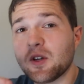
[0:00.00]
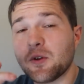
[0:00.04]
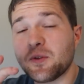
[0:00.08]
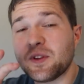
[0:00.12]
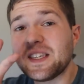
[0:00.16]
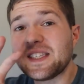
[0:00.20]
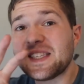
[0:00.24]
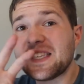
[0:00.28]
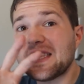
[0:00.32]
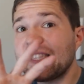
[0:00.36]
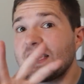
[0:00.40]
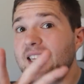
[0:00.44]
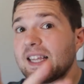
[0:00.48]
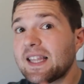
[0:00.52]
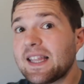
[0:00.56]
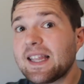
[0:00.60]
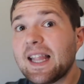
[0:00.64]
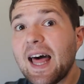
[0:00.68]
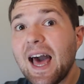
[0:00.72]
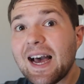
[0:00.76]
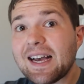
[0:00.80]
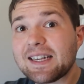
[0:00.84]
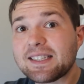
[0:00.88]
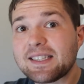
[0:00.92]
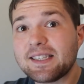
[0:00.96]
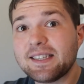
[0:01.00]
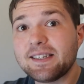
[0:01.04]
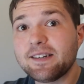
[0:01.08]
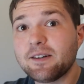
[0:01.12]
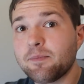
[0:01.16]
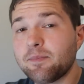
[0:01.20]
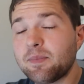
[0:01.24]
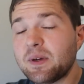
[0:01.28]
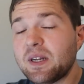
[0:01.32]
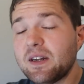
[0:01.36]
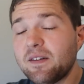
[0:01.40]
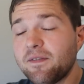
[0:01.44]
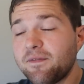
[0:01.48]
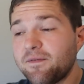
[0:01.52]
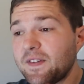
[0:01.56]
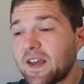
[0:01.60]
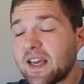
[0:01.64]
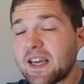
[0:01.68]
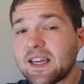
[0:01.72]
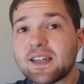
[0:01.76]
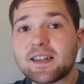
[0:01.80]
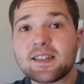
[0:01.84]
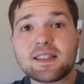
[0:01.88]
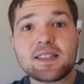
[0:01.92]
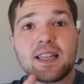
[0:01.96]
So this is the last little bit of
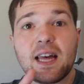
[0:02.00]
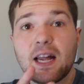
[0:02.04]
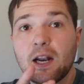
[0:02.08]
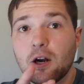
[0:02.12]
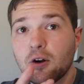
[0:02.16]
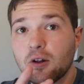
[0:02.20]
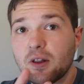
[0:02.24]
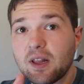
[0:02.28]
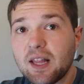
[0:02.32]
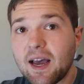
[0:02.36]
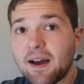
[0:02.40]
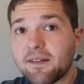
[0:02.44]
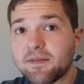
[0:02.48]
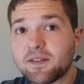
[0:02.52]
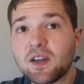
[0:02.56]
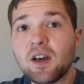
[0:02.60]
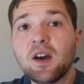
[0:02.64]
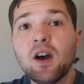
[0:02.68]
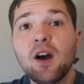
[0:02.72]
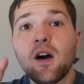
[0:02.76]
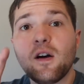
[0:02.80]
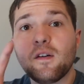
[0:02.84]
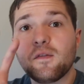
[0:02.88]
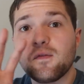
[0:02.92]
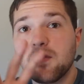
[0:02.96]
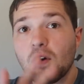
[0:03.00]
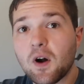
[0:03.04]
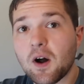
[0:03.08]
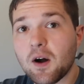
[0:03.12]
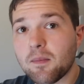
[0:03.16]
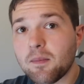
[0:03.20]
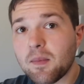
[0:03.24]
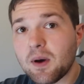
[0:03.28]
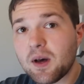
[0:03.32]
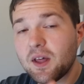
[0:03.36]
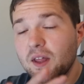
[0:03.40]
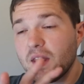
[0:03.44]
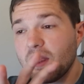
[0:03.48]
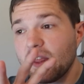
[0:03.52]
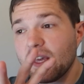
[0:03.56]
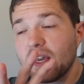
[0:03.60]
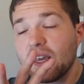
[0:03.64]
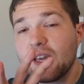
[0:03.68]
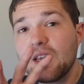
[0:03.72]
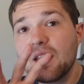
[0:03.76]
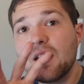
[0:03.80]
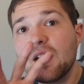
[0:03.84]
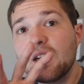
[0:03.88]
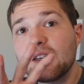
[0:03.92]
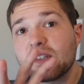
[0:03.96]
things that are left from
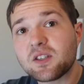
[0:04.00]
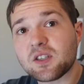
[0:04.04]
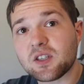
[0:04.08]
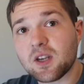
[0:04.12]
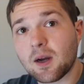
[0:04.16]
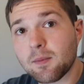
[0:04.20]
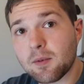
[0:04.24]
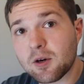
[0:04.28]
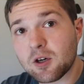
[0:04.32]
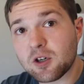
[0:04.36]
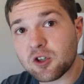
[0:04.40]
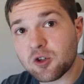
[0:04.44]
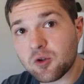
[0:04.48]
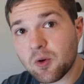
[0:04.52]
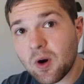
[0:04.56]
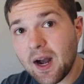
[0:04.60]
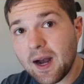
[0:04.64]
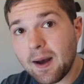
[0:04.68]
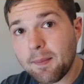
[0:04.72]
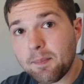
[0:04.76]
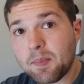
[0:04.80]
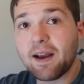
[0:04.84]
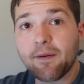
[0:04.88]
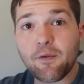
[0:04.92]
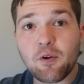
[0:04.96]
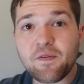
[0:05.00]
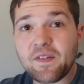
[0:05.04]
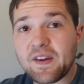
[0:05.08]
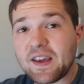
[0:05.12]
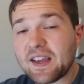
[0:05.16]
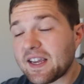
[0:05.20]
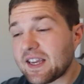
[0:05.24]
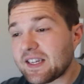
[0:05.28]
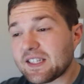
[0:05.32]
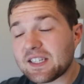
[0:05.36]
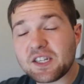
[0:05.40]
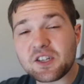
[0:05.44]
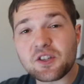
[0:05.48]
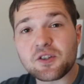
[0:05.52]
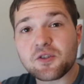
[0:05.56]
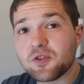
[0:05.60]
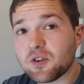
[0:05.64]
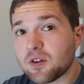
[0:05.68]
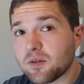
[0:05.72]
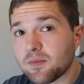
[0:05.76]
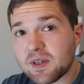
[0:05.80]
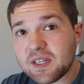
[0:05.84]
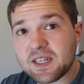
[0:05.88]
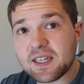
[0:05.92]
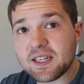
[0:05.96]
the summer drop. Everything is
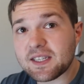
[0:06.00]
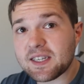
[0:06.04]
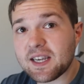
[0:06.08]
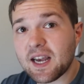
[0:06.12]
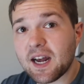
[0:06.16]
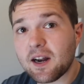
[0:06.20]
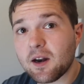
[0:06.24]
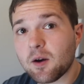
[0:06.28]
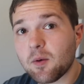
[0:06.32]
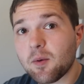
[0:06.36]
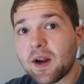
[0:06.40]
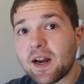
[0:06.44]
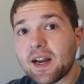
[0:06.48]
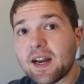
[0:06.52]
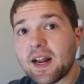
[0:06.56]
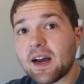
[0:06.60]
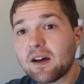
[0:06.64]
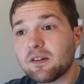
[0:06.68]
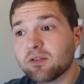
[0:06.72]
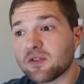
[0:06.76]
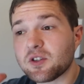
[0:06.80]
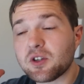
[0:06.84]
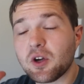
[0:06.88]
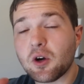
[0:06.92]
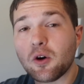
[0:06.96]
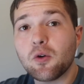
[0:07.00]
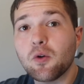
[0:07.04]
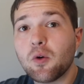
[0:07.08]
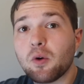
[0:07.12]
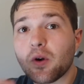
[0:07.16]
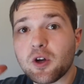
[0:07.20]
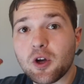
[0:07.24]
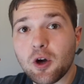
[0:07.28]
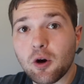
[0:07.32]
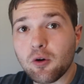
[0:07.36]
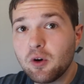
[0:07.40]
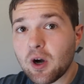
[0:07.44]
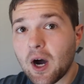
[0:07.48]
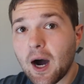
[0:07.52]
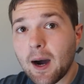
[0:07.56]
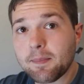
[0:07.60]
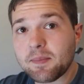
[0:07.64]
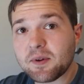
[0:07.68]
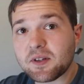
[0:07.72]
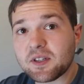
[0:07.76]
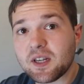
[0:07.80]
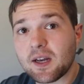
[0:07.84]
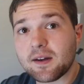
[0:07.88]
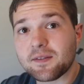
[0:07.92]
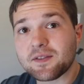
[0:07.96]
extremely discounted right now, so go cop
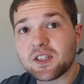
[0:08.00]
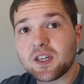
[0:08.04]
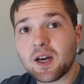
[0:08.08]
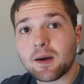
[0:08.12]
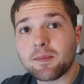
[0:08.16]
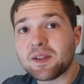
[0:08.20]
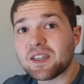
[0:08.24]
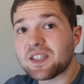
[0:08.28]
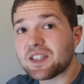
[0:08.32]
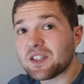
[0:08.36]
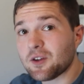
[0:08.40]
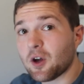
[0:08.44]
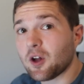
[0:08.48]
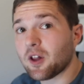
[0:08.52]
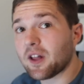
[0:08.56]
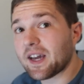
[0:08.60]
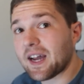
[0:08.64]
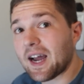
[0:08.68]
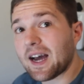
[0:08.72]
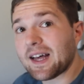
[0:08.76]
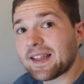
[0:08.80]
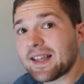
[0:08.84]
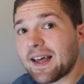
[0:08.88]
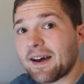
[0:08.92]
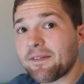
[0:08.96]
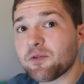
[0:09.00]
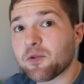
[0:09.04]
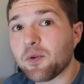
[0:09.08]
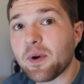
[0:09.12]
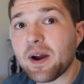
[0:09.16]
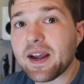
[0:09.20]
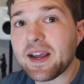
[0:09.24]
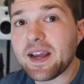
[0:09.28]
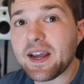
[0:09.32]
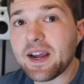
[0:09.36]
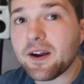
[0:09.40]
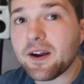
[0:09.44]
yourself some. This is all I got left right